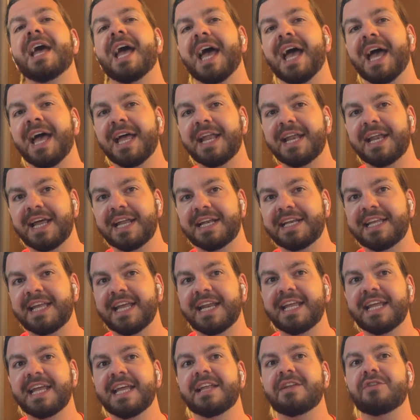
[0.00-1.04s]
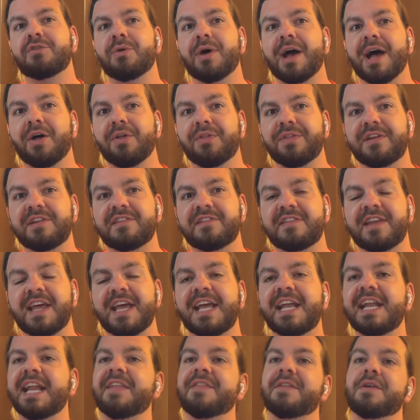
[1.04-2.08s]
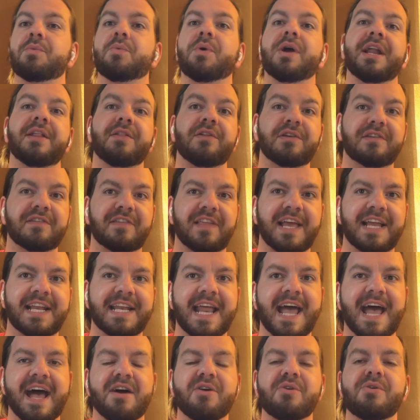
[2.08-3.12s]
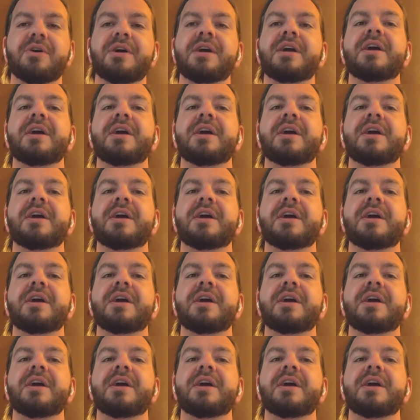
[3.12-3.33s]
and getting it to a healthy state, and then what it looks like now.